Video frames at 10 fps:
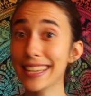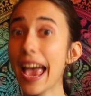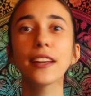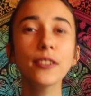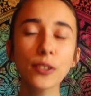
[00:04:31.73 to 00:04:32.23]

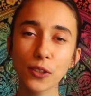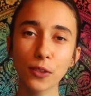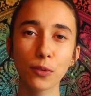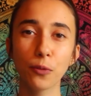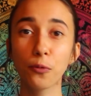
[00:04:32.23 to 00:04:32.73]
dance
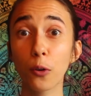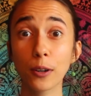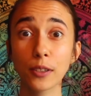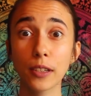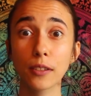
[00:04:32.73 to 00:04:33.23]
of the
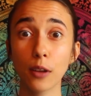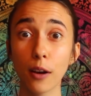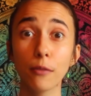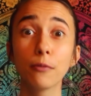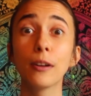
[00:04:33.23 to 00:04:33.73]
forces
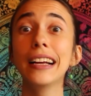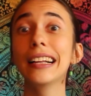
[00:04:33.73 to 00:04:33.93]
of